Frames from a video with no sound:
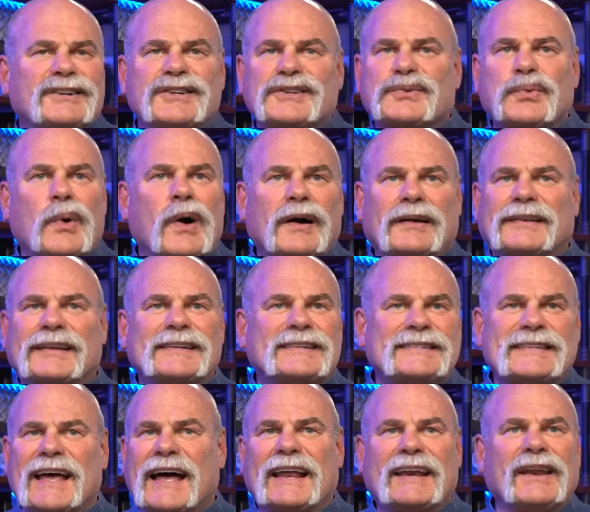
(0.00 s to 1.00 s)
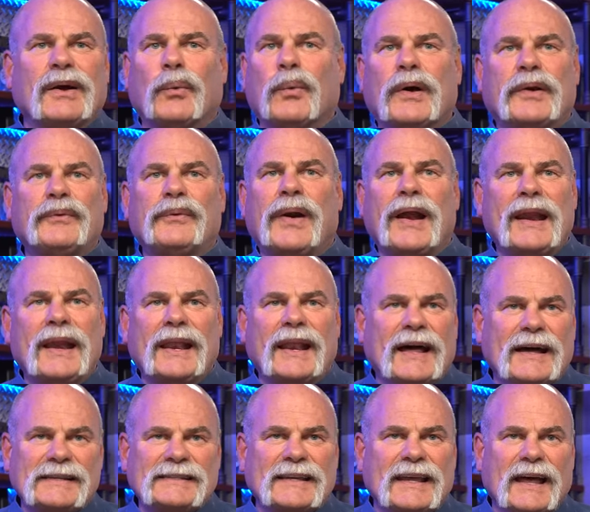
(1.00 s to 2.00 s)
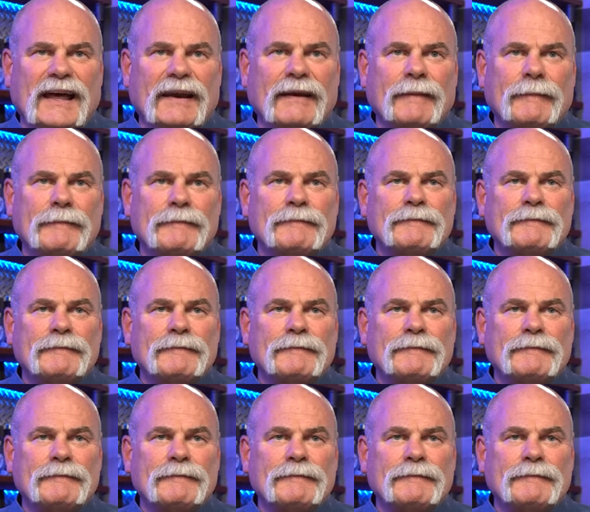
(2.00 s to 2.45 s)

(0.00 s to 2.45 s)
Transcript: I just walked inside and it wasn't raining outside.